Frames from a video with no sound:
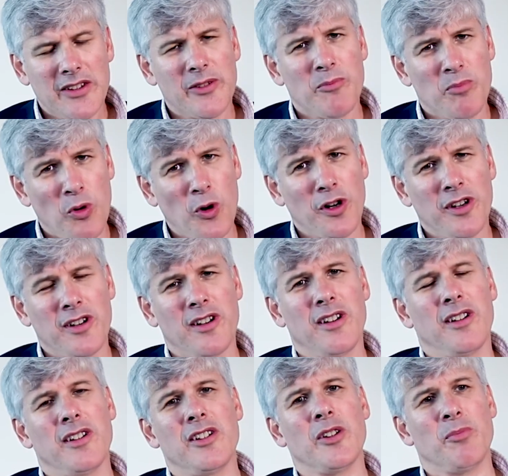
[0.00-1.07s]
It's important
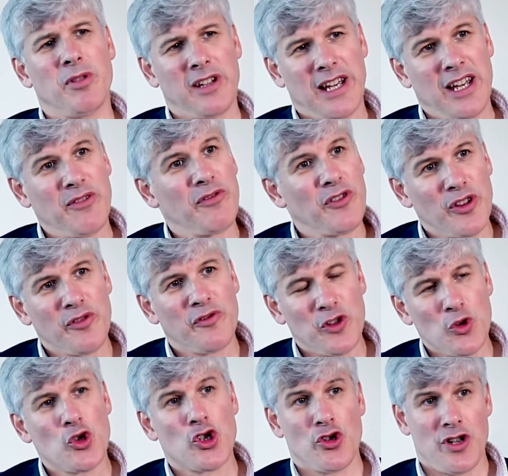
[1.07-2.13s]
to plan for the
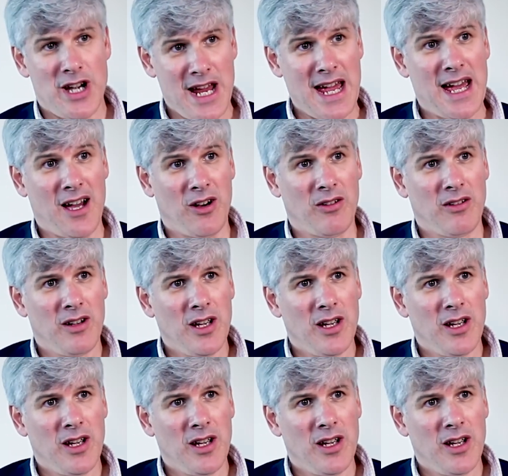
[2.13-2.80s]
future now.